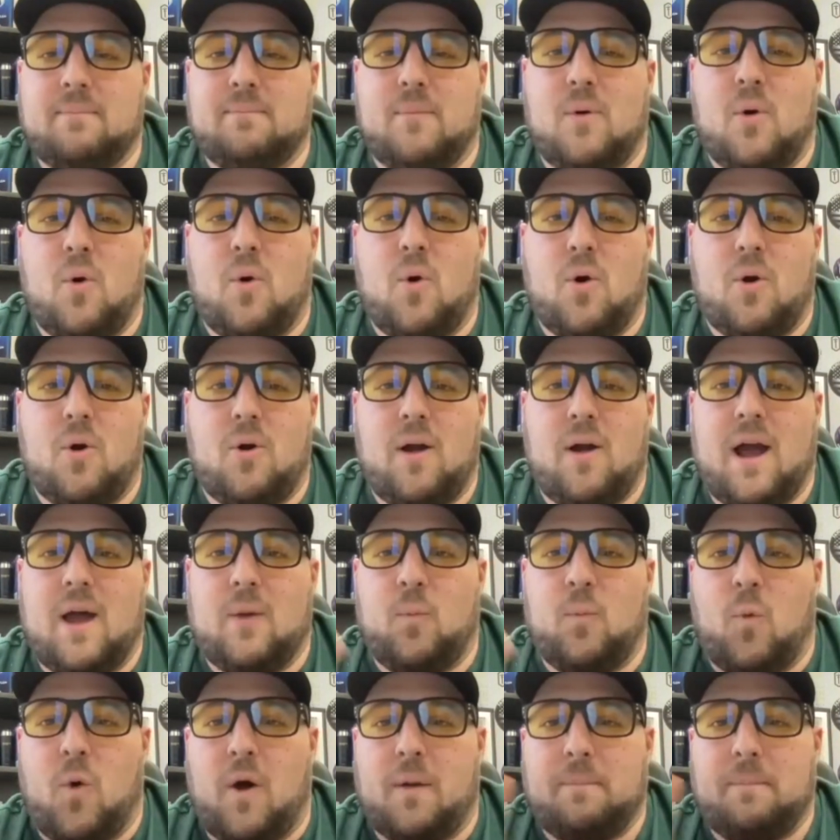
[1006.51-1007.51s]
more
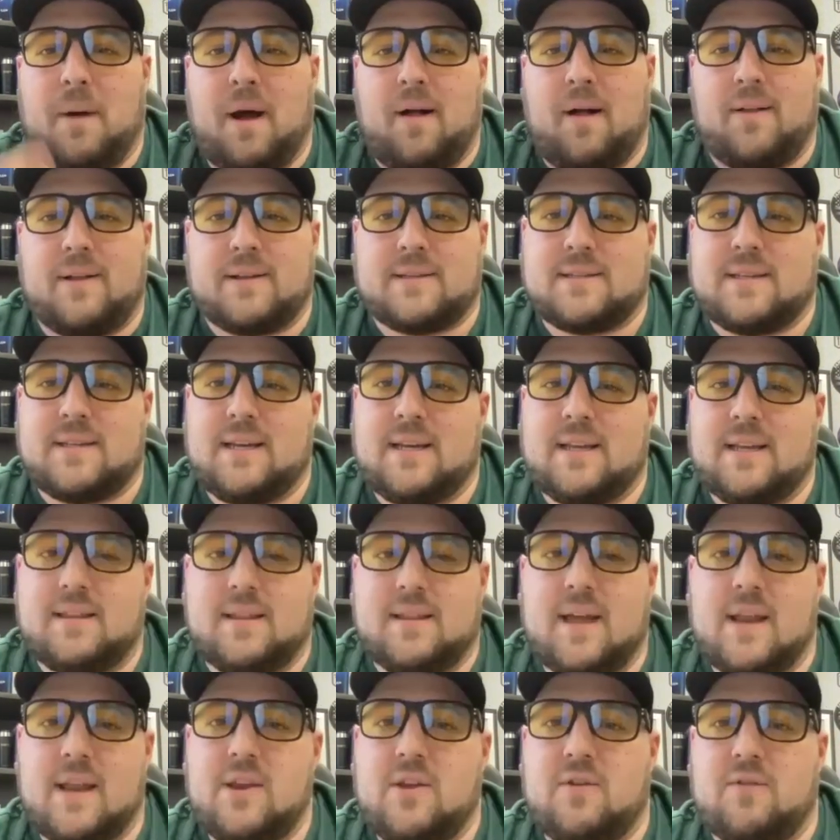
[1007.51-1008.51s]
on one policy
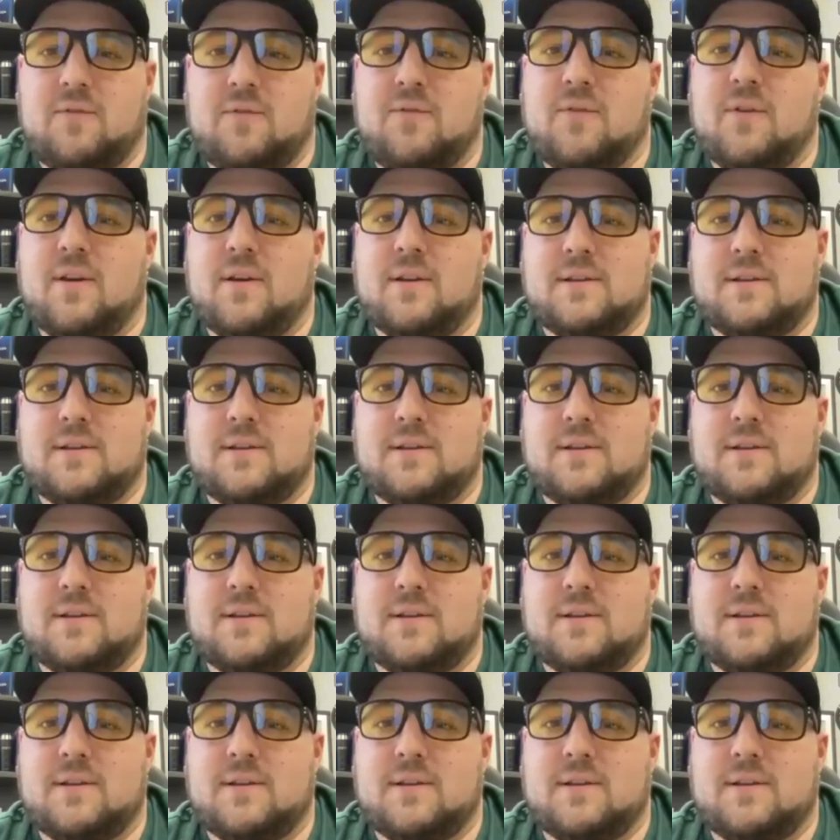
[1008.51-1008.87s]
than you've